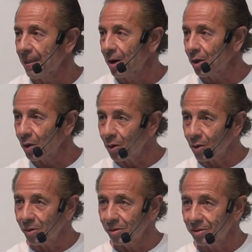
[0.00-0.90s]

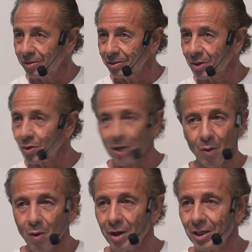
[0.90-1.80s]
hello, then they're not
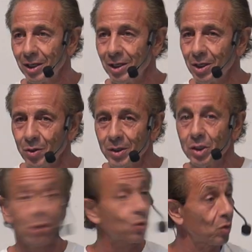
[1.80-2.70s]
walking in the
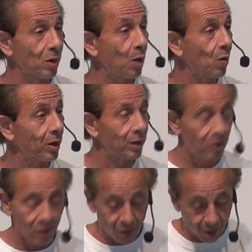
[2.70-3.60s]
anointing or they're not walking in
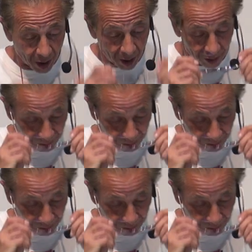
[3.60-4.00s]
their call.